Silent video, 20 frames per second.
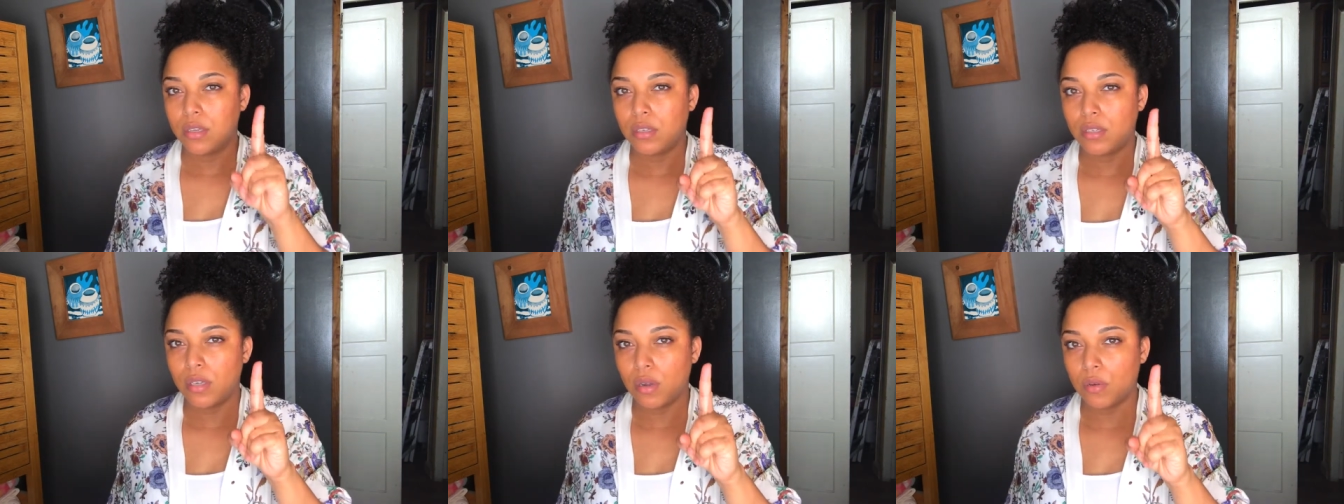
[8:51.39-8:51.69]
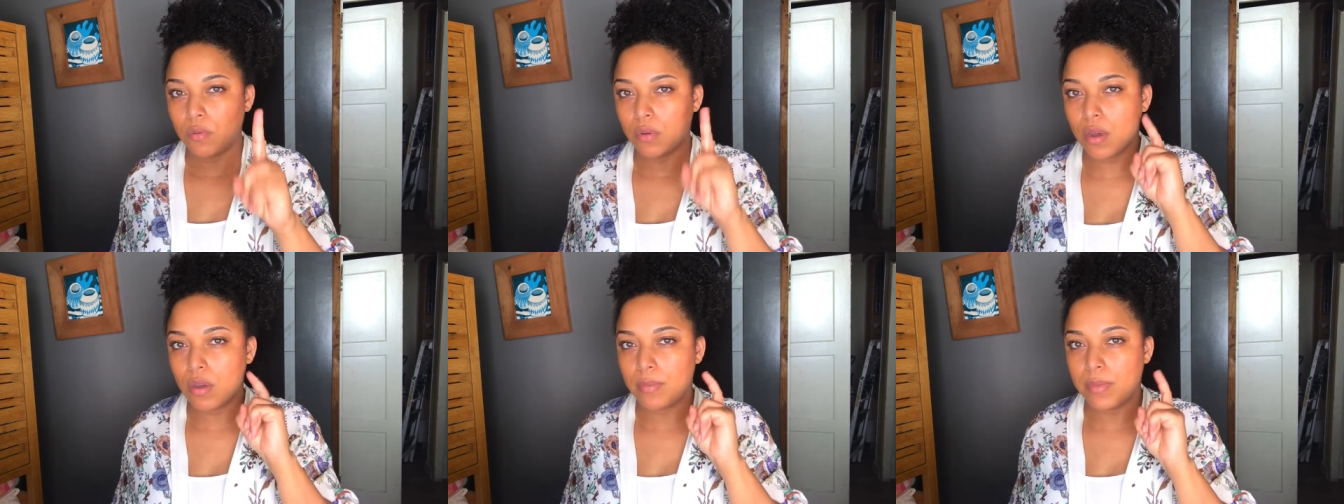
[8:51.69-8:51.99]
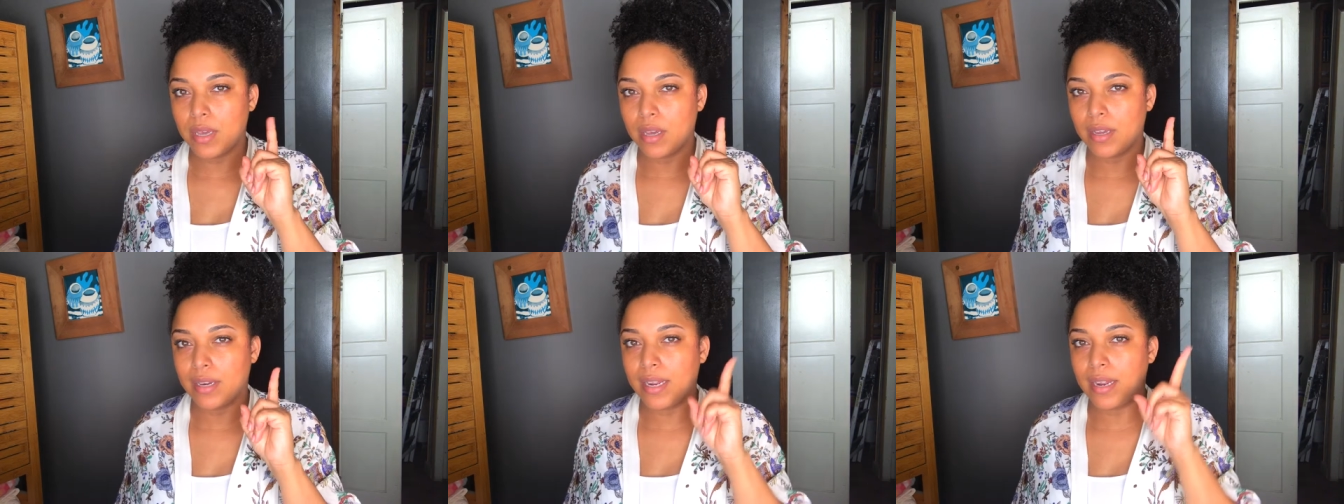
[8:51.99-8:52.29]
Don't quote
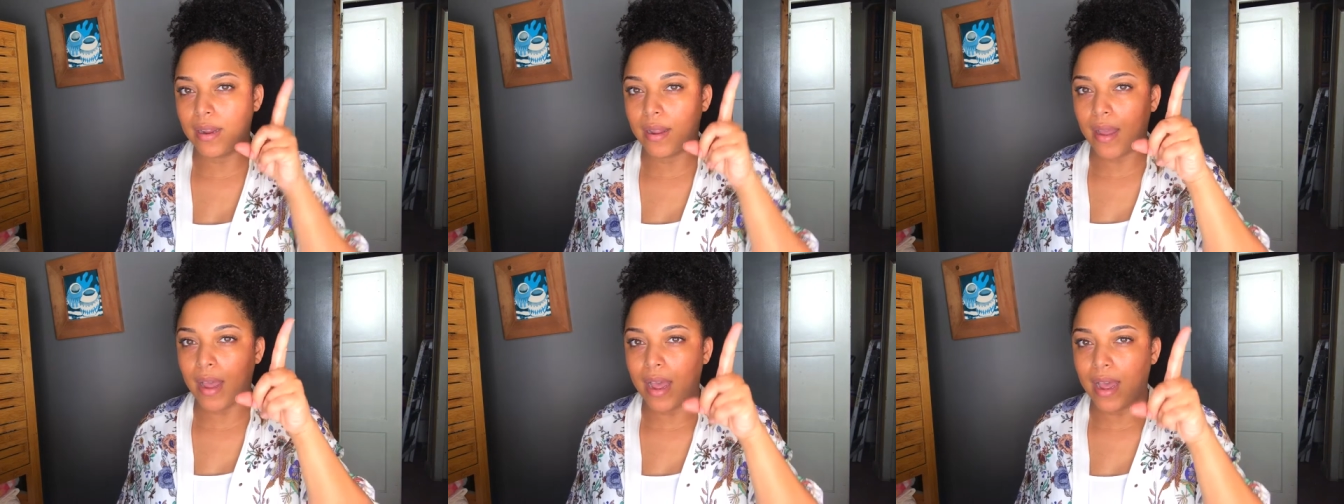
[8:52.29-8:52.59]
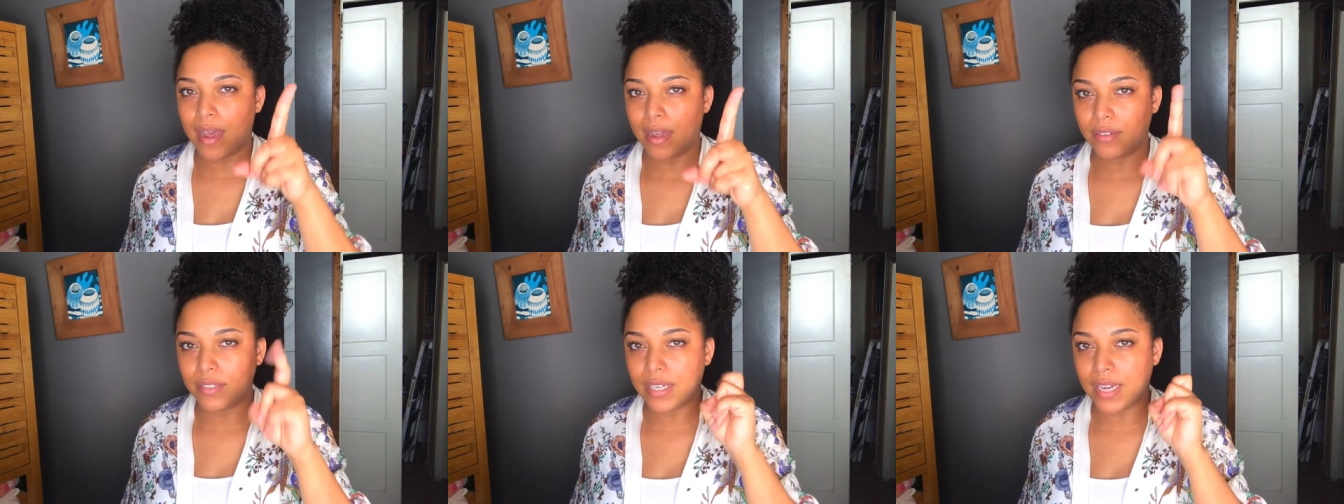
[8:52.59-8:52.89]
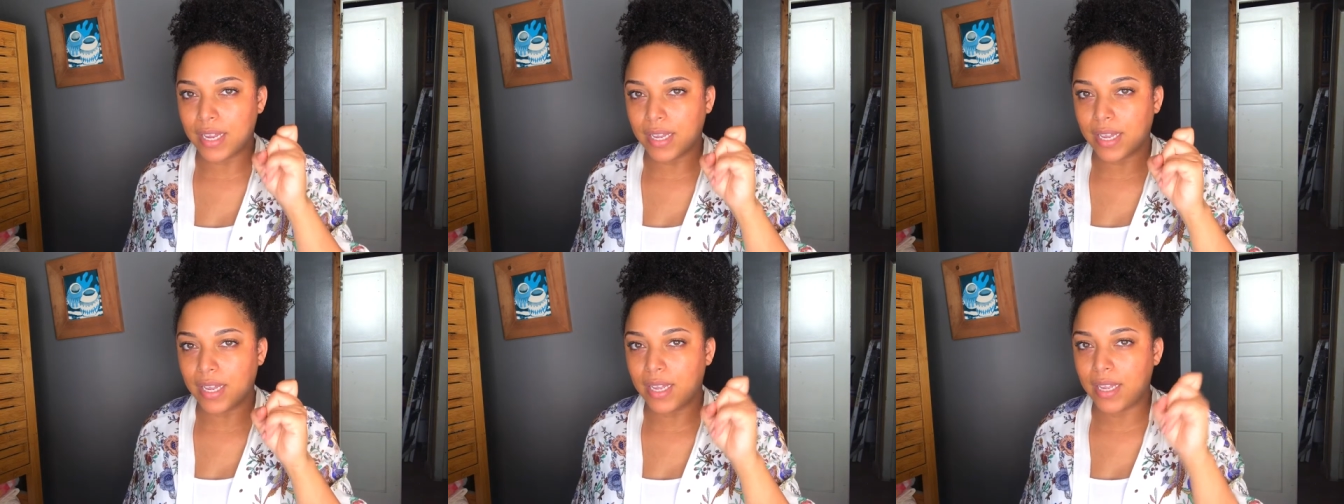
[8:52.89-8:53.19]
me on it. I'll
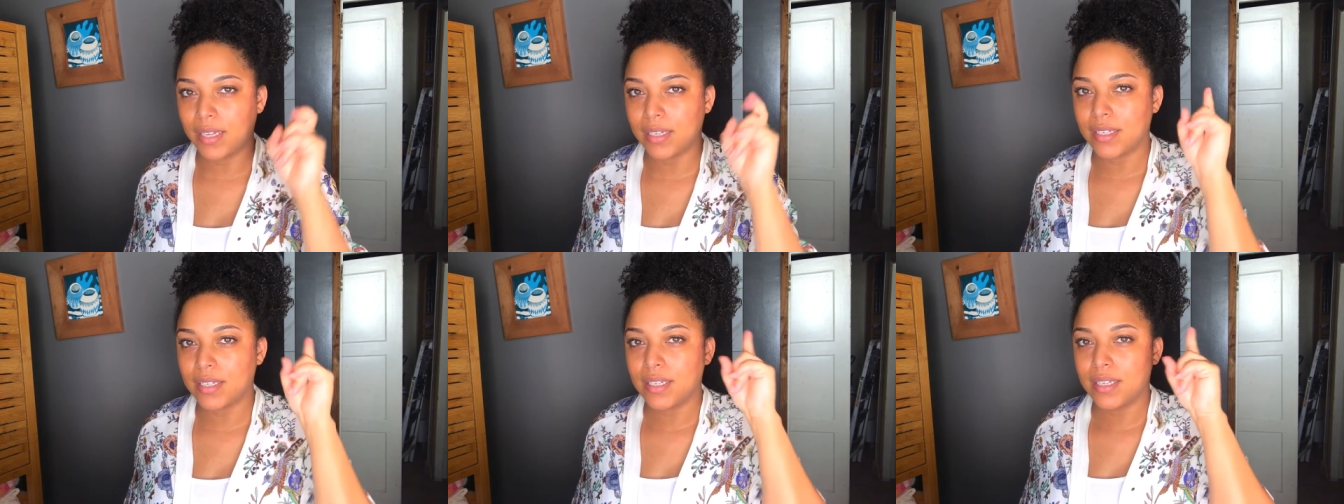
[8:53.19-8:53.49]
check it.